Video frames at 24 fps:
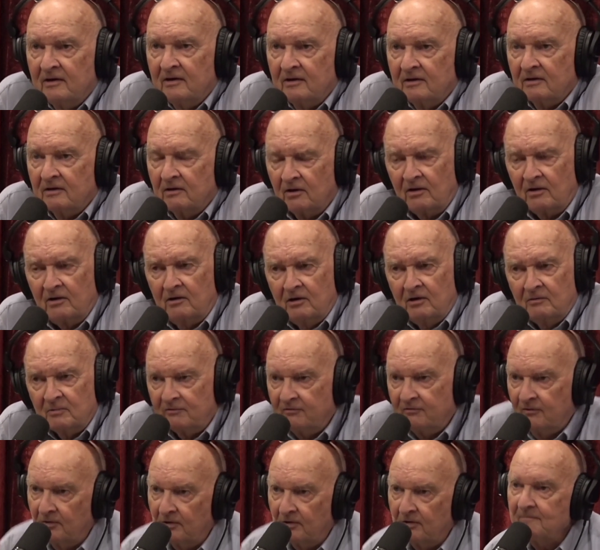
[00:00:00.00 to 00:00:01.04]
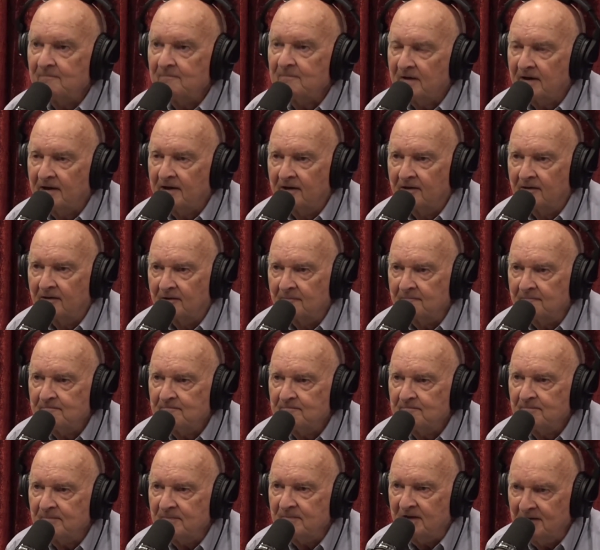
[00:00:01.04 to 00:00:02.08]
long before our
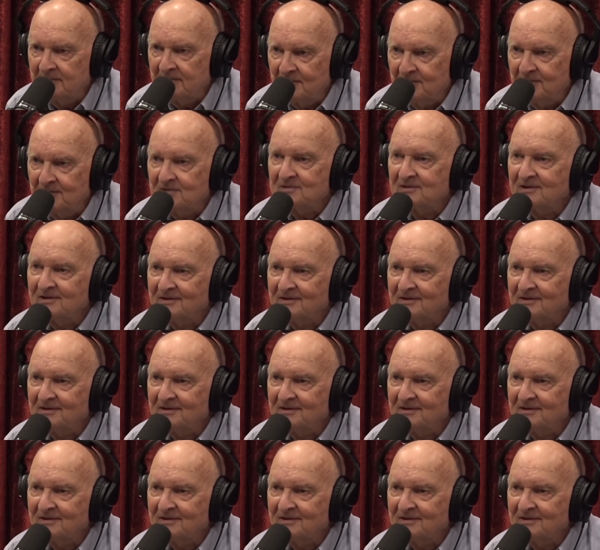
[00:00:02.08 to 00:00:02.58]
image